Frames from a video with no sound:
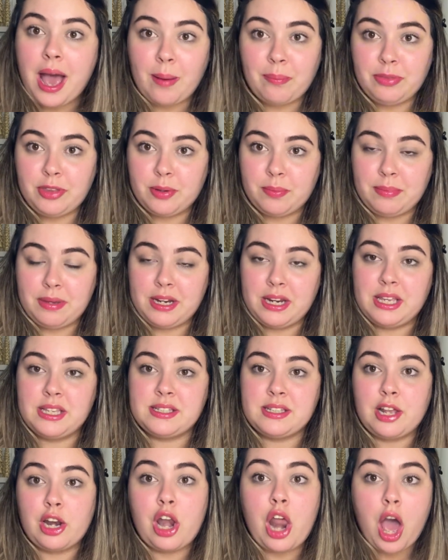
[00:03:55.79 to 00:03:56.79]
abdomen
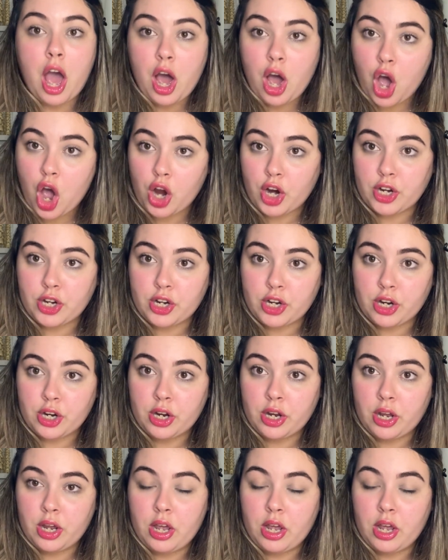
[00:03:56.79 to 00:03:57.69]
is a lot harder,